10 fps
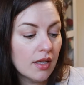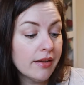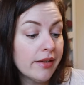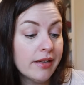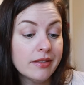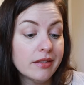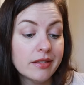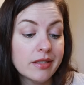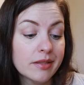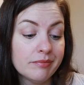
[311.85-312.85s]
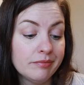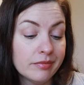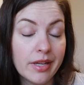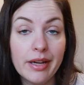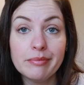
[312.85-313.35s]
And
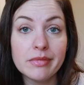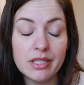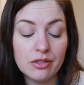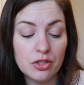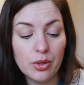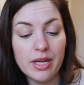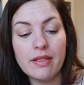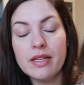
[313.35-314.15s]
yeah, still enjoying it.